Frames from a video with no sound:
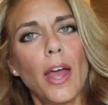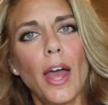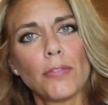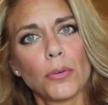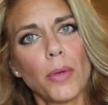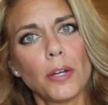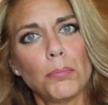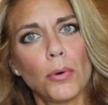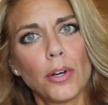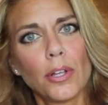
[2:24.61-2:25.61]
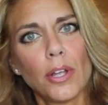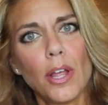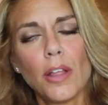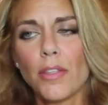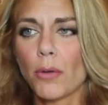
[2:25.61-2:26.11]
ever read a book
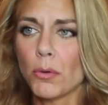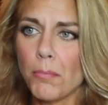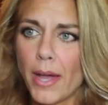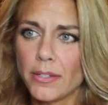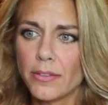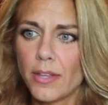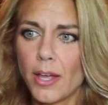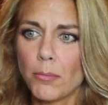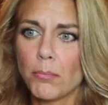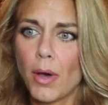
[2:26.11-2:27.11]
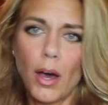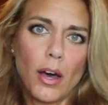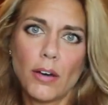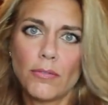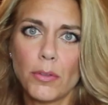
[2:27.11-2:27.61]
that reminded them
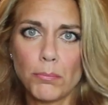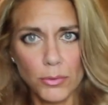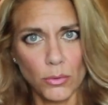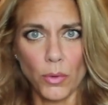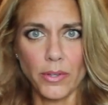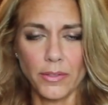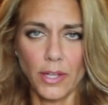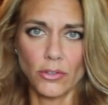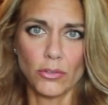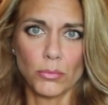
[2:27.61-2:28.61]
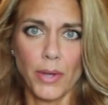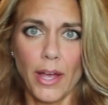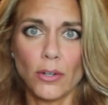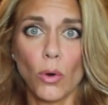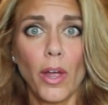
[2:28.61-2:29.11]
of the story that they just
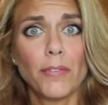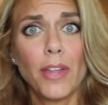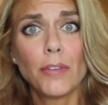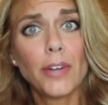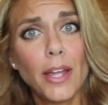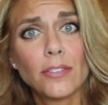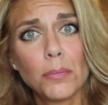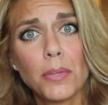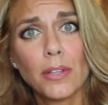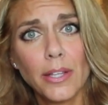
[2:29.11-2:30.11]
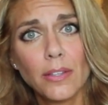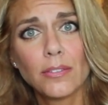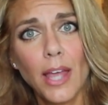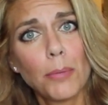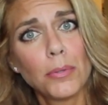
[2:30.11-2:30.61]
read, or have they ever had something like
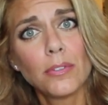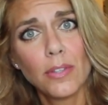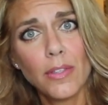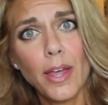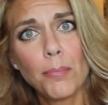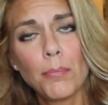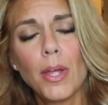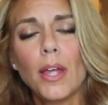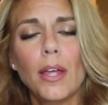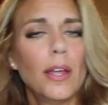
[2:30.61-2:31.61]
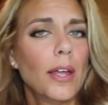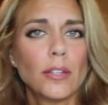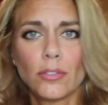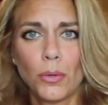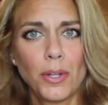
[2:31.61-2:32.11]
this happen to them,
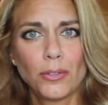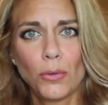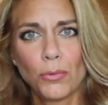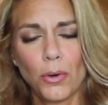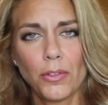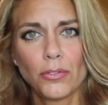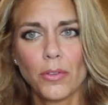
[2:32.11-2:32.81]
and so on and so forth.